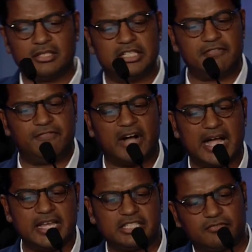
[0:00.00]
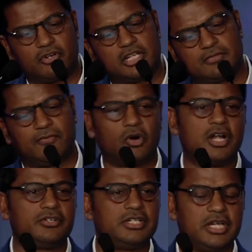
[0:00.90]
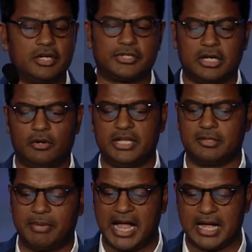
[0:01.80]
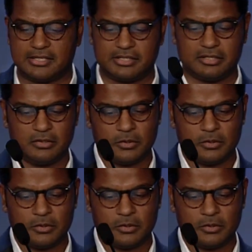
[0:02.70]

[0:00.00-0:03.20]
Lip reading: devised for us 400 years ago in the past,